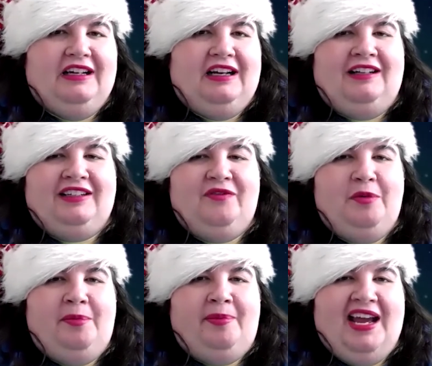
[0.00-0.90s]
I'll give
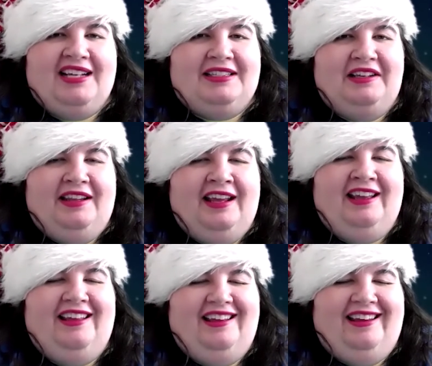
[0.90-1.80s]
them a pass on that.
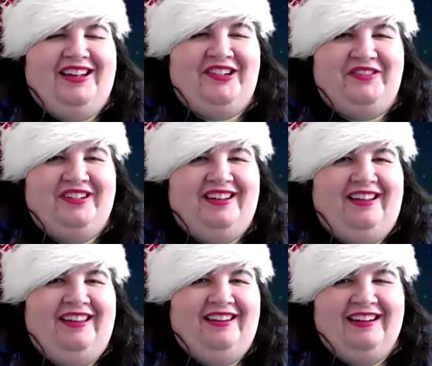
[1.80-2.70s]

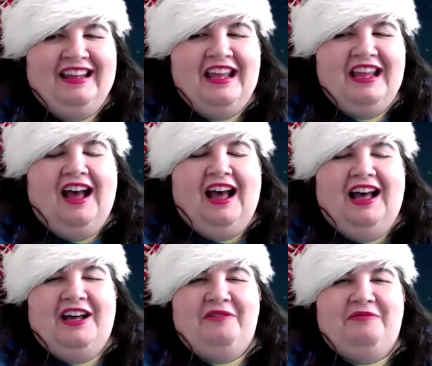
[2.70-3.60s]

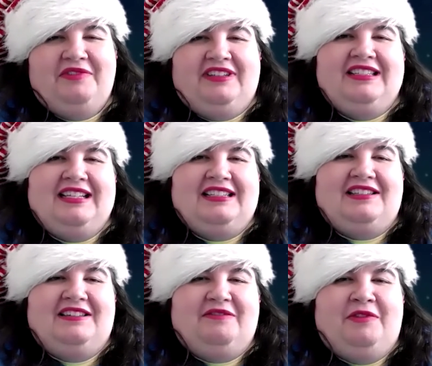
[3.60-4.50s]
because that's
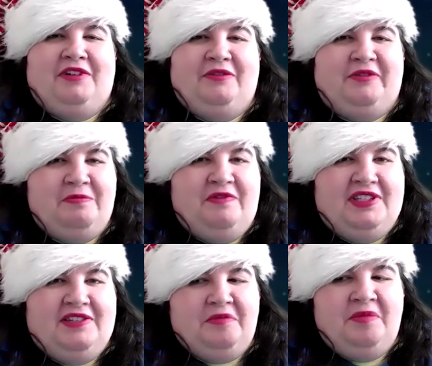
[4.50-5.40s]
one of the worst
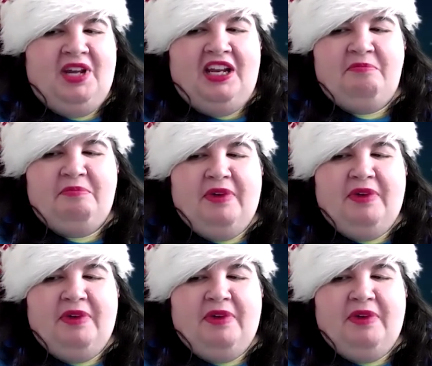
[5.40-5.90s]
movies ever made.